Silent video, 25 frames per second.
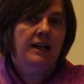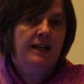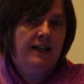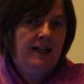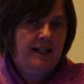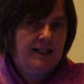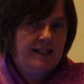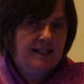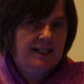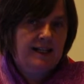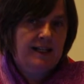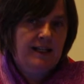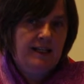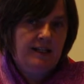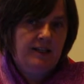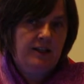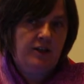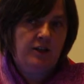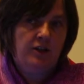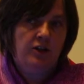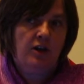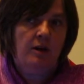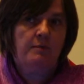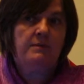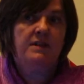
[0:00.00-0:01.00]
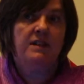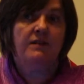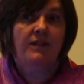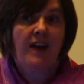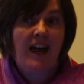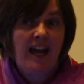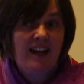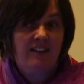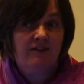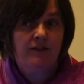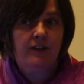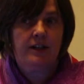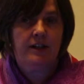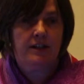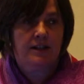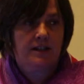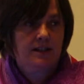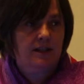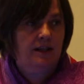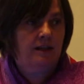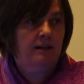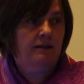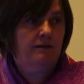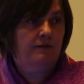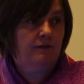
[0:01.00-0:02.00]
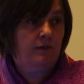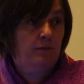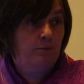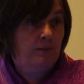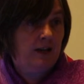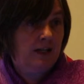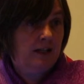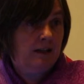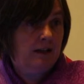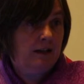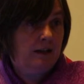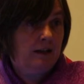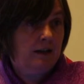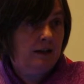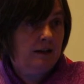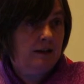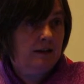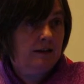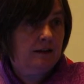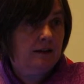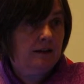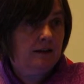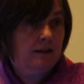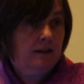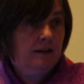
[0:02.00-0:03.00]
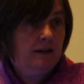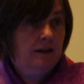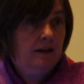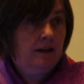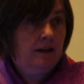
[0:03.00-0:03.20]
Let's see it in terms of advocacy for mental health